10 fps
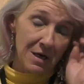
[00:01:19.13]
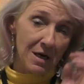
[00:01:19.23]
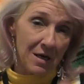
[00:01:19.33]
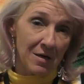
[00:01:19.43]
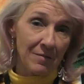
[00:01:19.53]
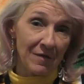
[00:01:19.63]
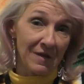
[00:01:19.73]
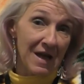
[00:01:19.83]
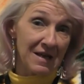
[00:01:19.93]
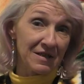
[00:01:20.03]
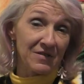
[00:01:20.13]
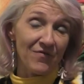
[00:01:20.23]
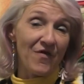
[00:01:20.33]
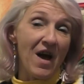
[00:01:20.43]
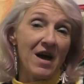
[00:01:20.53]
last
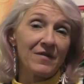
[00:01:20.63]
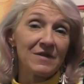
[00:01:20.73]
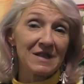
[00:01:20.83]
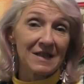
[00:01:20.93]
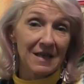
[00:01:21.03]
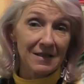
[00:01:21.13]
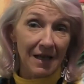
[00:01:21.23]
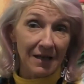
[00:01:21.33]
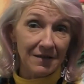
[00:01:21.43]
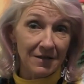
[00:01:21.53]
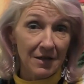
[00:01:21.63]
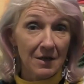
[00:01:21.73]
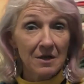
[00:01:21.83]
5 to 10 days.